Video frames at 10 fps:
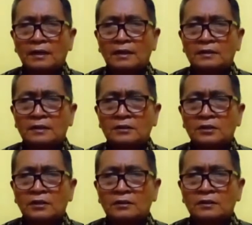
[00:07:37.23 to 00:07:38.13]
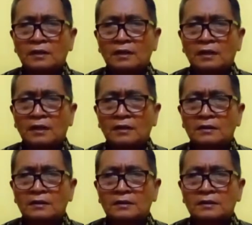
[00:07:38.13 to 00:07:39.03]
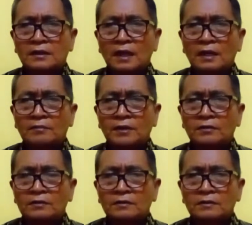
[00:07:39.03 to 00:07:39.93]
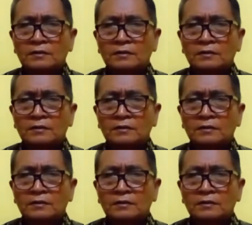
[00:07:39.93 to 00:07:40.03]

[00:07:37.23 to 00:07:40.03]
It is not understandable.